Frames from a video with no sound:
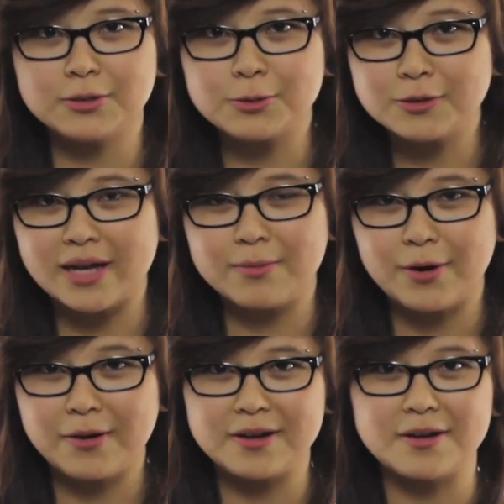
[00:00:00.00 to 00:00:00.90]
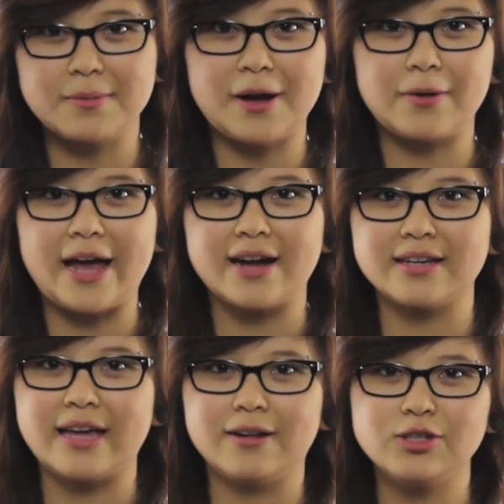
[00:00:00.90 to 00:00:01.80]
school librarian about
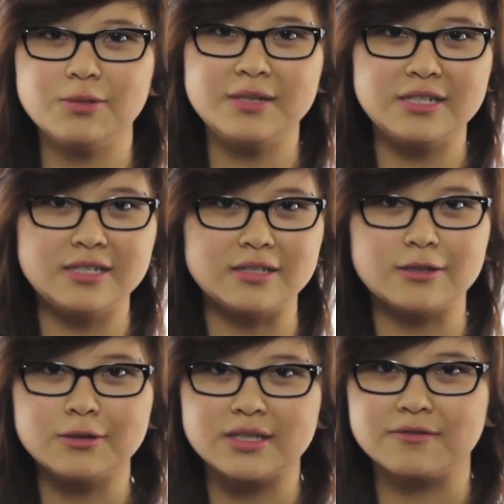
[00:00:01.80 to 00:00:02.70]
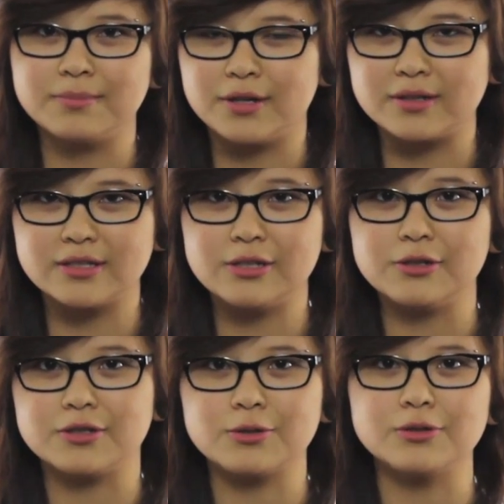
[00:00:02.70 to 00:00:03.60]
adding LGBT inclusive books to
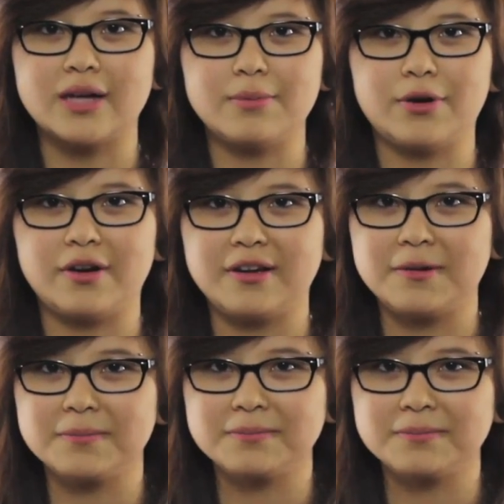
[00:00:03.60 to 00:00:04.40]
your school library.